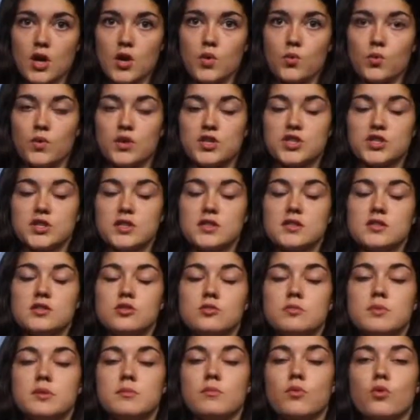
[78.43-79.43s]
which needs to
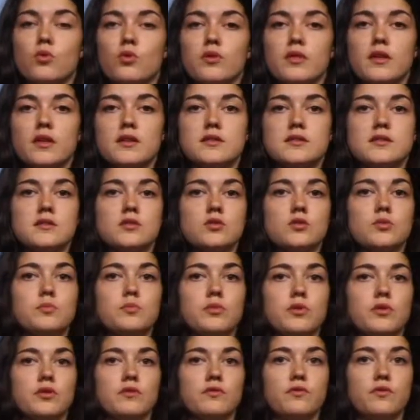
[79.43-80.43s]
be more than
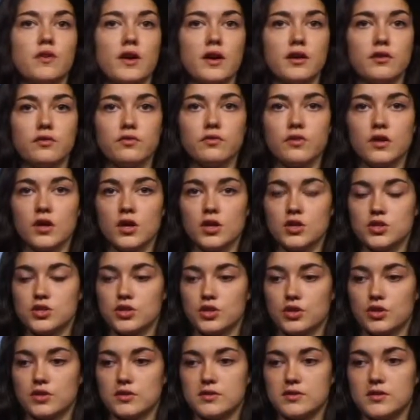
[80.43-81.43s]
0.5 to
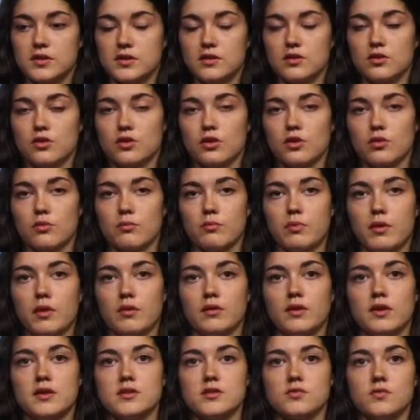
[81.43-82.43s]
consider a compound
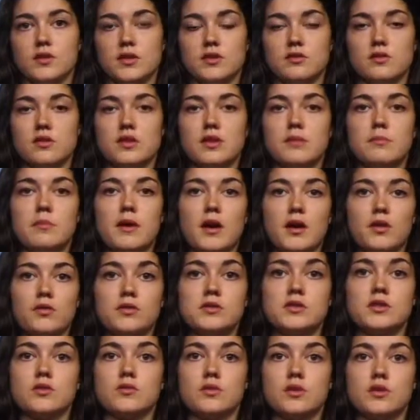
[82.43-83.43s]
as readily
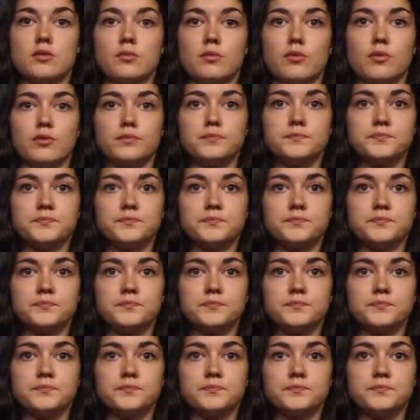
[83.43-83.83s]
biodegradable.